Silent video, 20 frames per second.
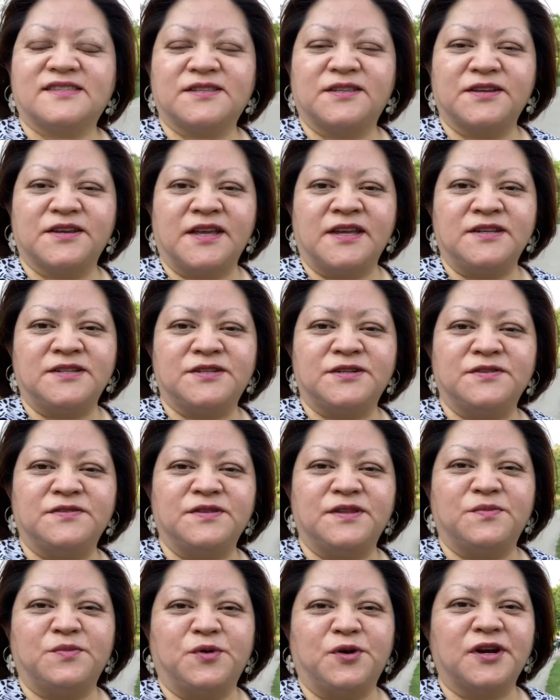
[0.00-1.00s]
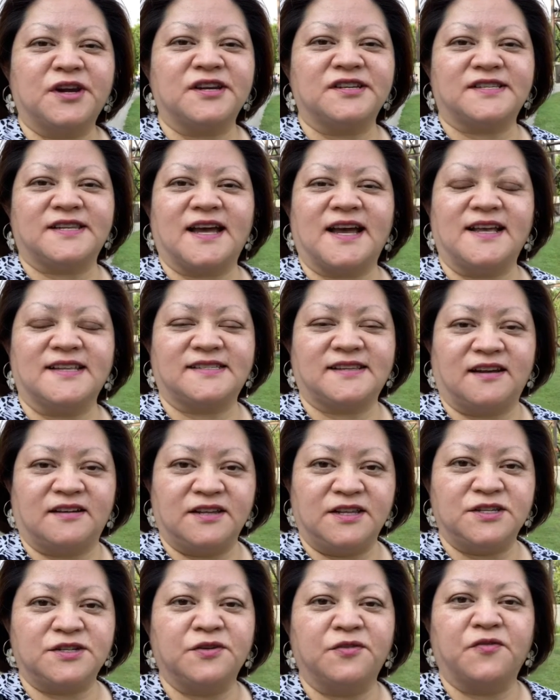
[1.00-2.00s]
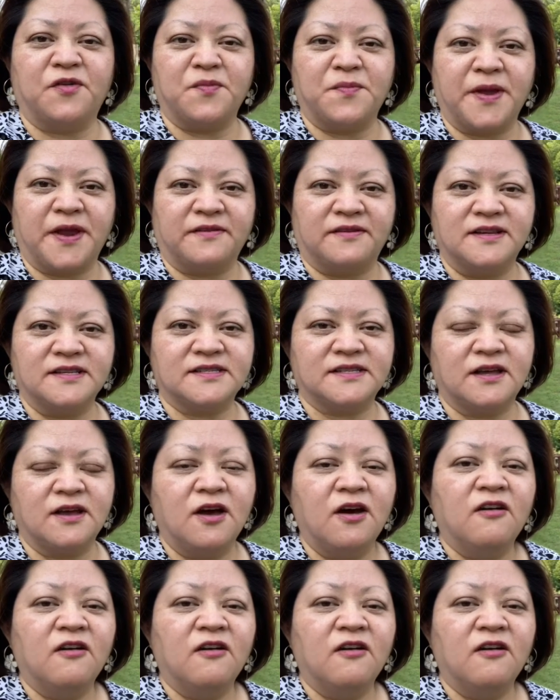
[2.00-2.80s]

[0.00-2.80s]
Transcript: look into the mortgage that has gone into forbearance.